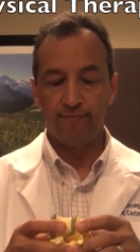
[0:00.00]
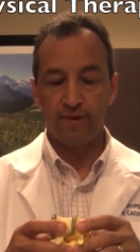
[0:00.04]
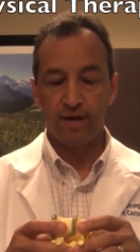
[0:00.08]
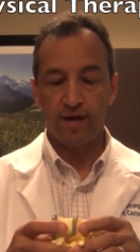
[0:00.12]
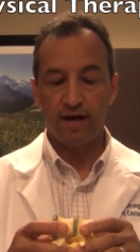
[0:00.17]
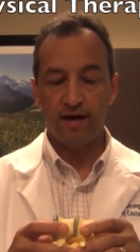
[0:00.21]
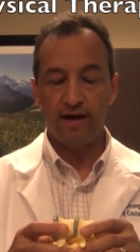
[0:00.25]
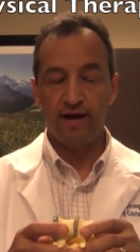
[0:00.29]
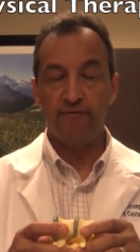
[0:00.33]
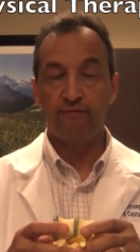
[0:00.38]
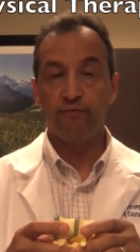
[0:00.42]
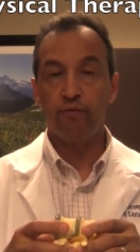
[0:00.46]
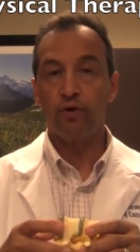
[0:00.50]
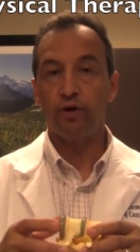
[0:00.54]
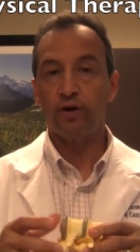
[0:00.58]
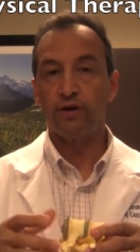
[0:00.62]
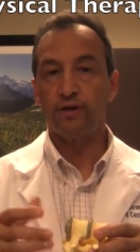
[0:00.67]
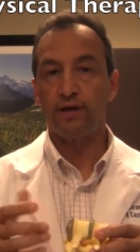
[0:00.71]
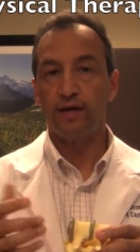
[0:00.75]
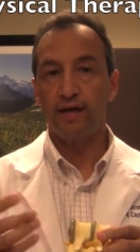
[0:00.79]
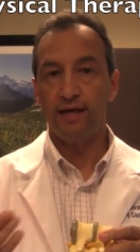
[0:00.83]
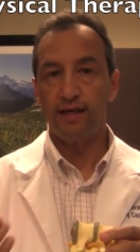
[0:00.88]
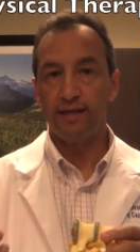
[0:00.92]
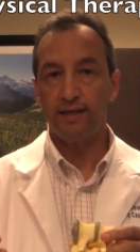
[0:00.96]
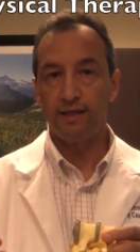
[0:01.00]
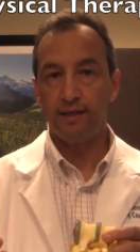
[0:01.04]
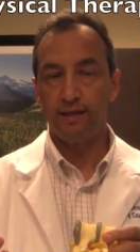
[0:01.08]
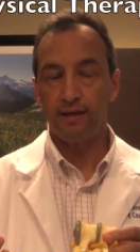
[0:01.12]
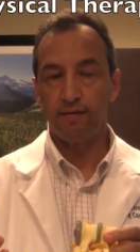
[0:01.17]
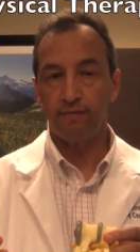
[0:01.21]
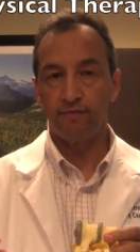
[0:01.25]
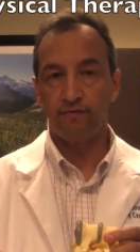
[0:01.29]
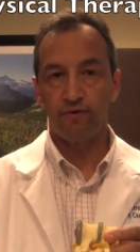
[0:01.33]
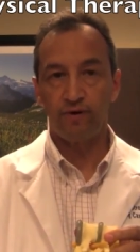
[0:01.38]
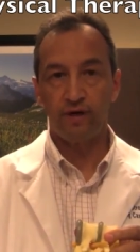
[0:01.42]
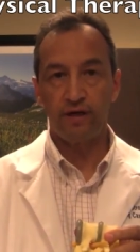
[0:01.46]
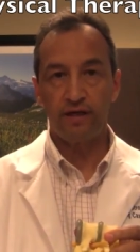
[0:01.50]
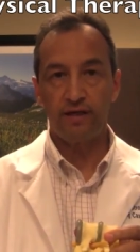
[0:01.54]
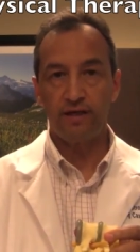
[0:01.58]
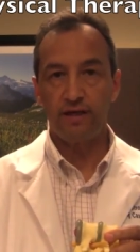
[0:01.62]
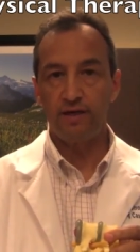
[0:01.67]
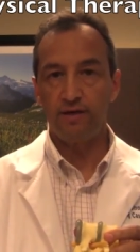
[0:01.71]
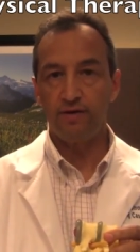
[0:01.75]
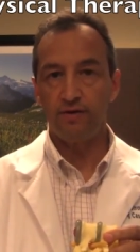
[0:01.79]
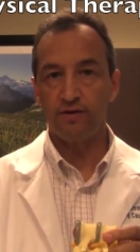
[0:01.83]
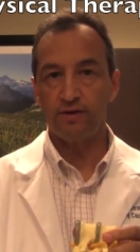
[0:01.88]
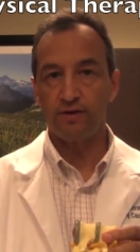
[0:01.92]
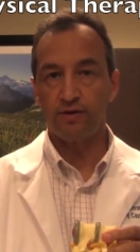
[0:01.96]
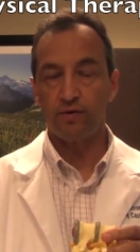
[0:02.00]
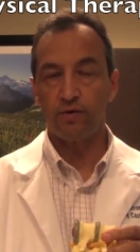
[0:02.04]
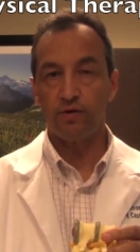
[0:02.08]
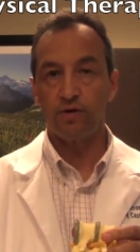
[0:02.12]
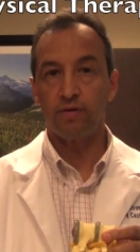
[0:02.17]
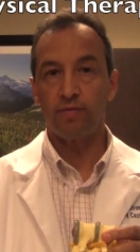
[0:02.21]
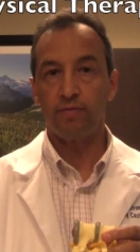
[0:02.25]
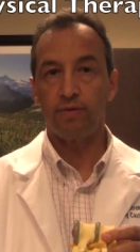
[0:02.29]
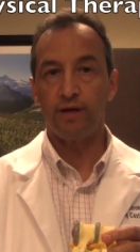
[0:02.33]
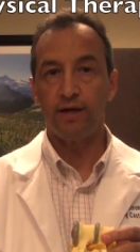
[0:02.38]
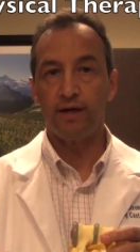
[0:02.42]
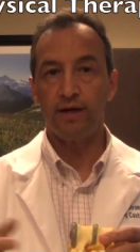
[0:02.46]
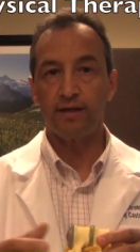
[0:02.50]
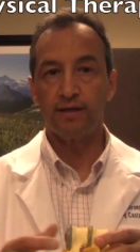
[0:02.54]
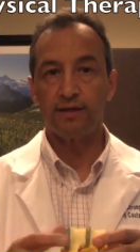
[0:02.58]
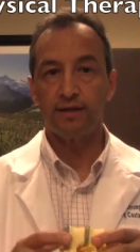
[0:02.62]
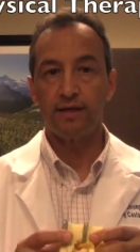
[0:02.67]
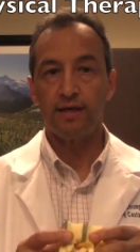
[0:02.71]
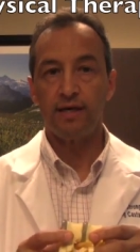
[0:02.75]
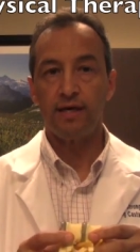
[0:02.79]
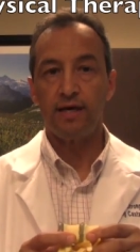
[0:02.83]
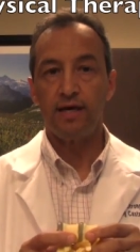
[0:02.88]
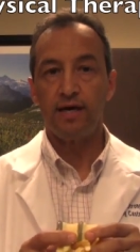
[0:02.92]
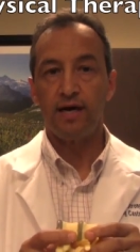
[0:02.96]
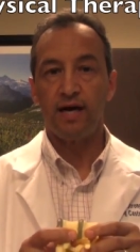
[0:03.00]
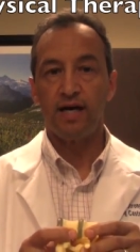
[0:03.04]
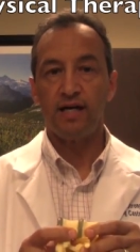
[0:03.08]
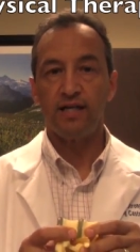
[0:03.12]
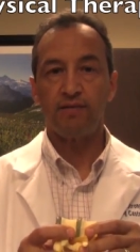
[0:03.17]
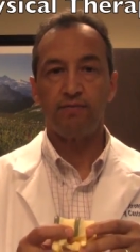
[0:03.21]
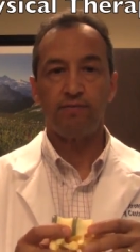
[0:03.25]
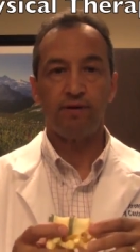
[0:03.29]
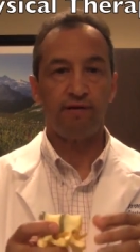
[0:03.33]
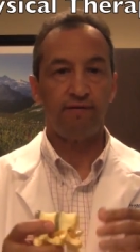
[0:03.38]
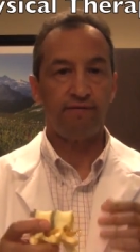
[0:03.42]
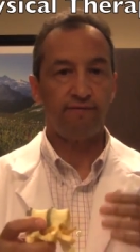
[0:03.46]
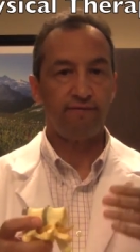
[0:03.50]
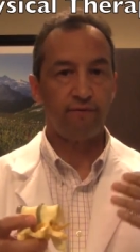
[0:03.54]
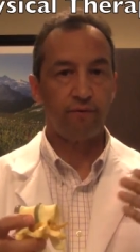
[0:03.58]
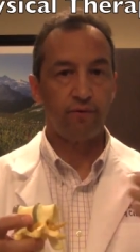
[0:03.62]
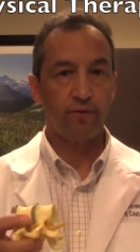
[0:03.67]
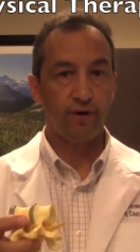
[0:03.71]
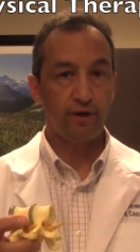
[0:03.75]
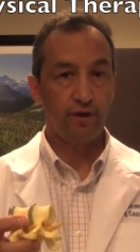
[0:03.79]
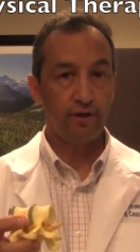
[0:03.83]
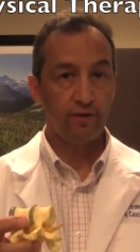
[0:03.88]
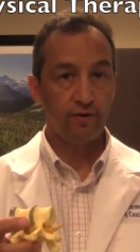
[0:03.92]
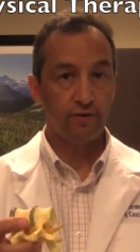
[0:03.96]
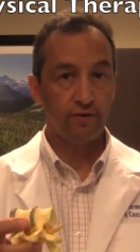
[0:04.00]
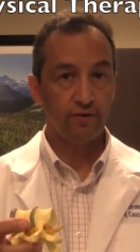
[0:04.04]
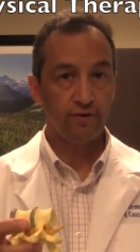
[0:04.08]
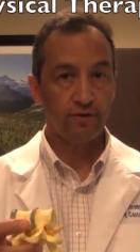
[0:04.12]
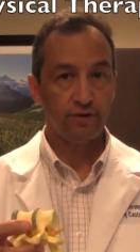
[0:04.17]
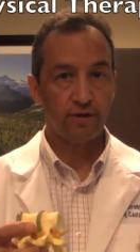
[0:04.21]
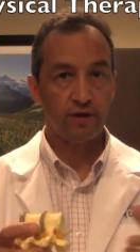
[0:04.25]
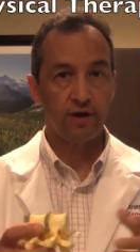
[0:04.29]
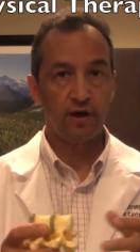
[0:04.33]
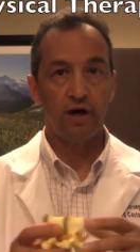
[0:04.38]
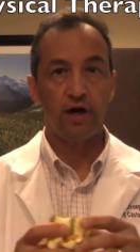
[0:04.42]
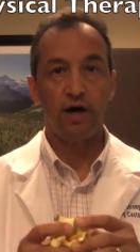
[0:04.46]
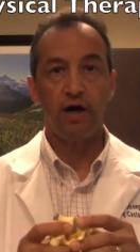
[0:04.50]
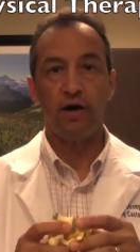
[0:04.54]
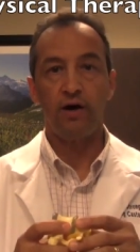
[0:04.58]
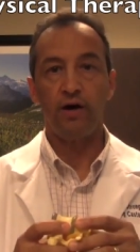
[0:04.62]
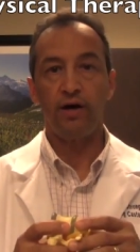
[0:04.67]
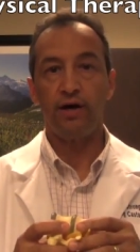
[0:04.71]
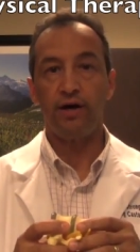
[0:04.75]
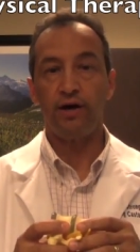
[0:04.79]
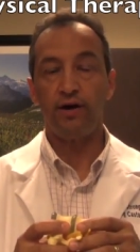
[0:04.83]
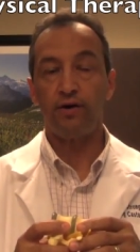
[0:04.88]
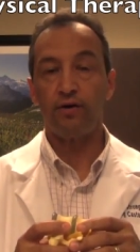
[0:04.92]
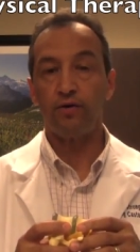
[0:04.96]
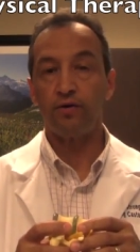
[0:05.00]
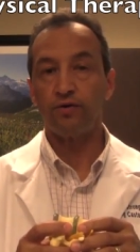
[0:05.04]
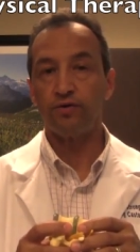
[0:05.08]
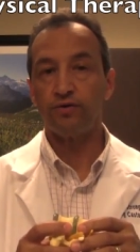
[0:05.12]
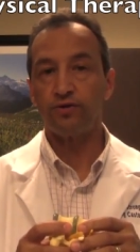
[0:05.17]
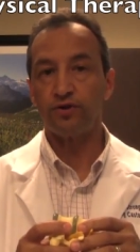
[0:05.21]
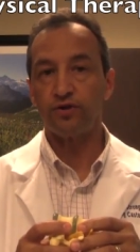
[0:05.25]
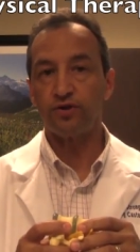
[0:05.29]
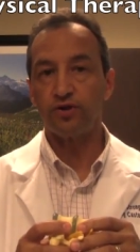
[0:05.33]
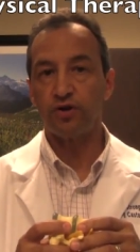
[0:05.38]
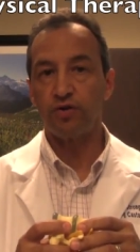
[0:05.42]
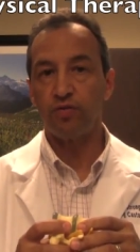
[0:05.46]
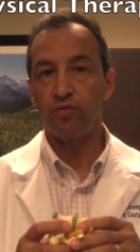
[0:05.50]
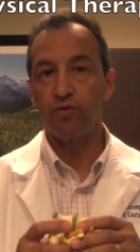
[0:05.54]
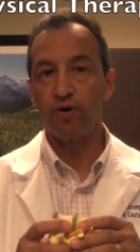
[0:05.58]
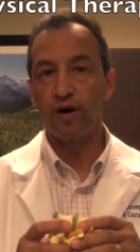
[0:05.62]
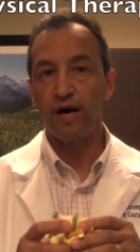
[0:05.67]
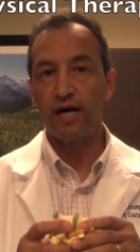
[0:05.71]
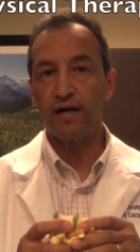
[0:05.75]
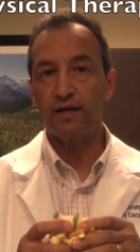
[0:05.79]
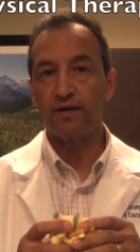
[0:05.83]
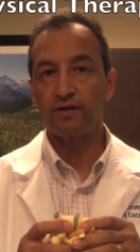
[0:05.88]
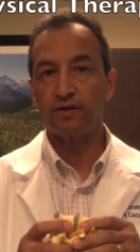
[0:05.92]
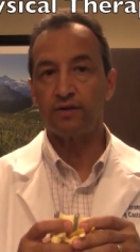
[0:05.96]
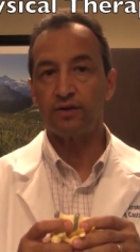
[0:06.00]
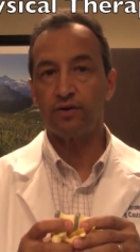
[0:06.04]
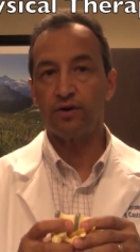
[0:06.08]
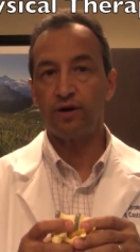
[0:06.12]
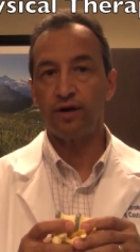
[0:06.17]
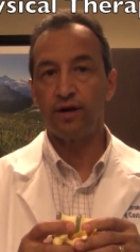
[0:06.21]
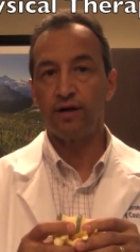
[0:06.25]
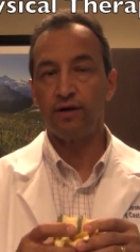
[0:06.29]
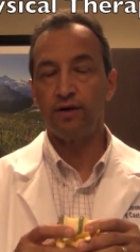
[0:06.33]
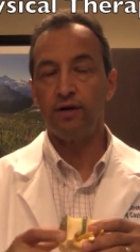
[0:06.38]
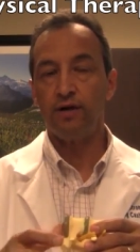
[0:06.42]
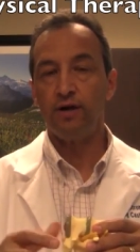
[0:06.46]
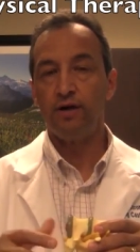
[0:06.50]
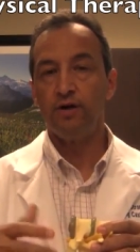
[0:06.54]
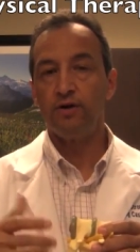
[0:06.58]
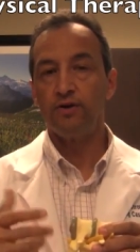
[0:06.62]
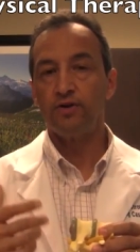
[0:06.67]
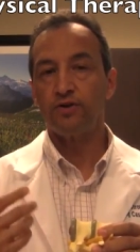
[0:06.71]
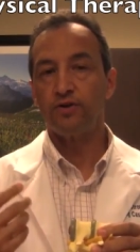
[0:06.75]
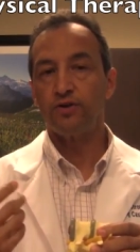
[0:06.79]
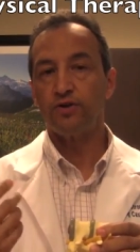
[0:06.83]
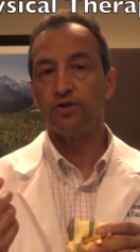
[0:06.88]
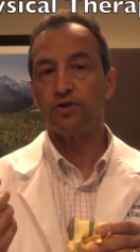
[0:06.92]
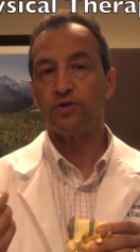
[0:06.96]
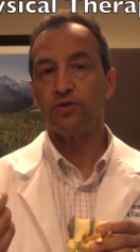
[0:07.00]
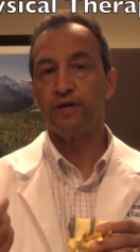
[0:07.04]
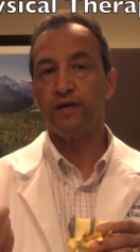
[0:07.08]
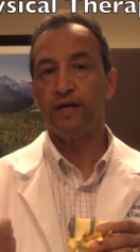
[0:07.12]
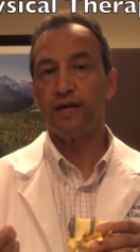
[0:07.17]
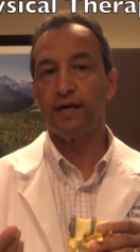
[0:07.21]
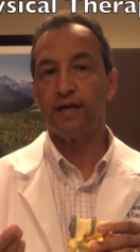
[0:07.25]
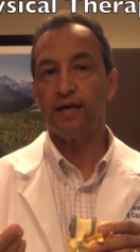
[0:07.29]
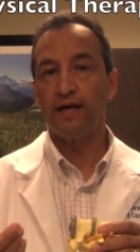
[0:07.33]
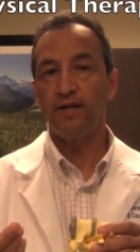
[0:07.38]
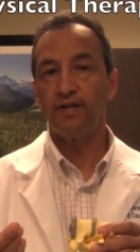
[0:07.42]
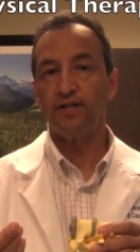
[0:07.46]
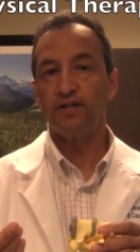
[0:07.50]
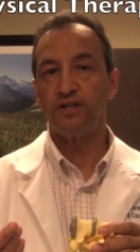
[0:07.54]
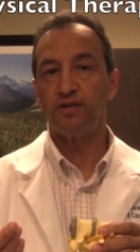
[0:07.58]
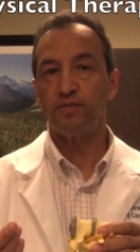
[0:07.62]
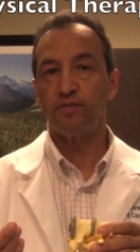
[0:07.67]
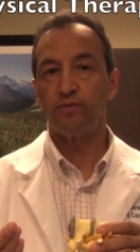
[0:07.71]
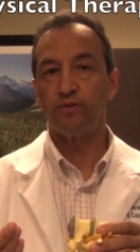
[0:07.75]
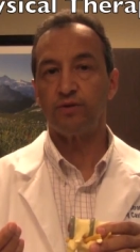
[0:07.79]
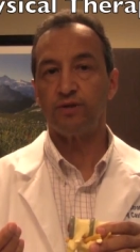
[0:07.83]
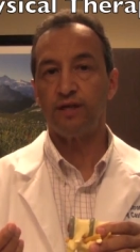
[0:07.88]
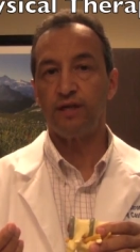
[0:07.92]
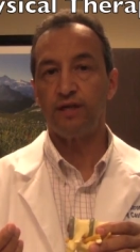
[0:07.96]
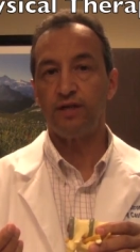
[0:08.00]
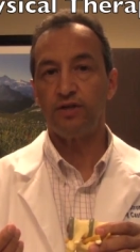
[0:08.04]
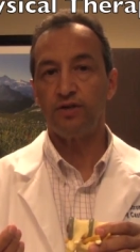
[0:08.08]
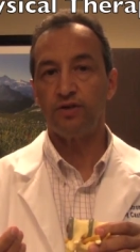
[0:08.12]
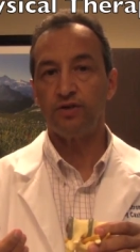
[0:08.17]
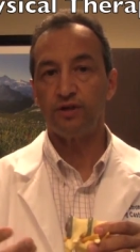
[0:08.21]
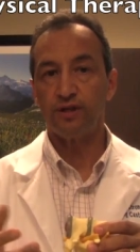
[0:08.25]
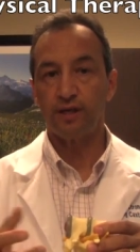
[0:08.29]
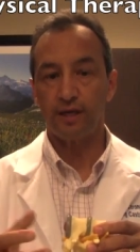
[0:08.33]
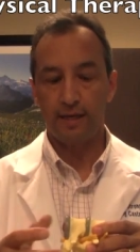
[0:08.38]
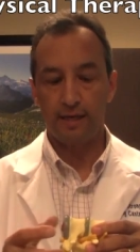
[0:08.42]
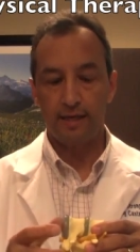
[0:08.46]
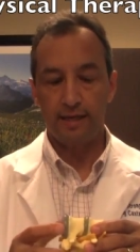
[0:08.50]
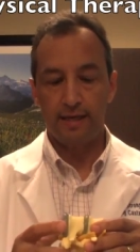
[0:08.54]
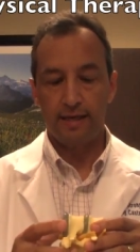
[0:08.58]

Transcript: I have worked 18, for 18 years in orthopedics. I spent four years uh, in a neurosurgical practice learning surgical indications and procedures.